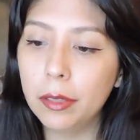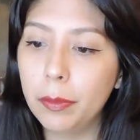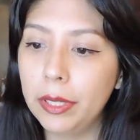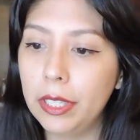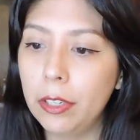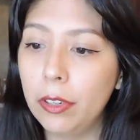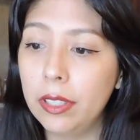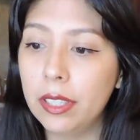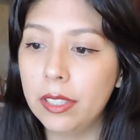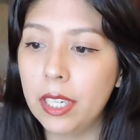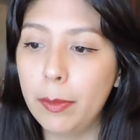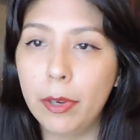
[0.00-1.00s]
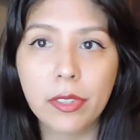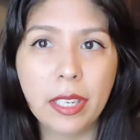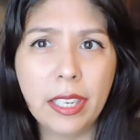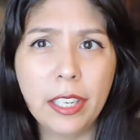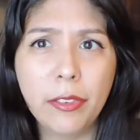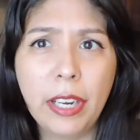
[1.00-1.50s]
But at this time I was
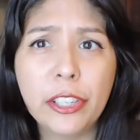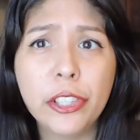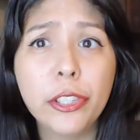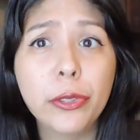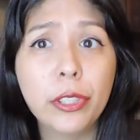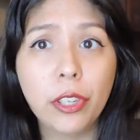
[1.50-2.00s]
like, I should do a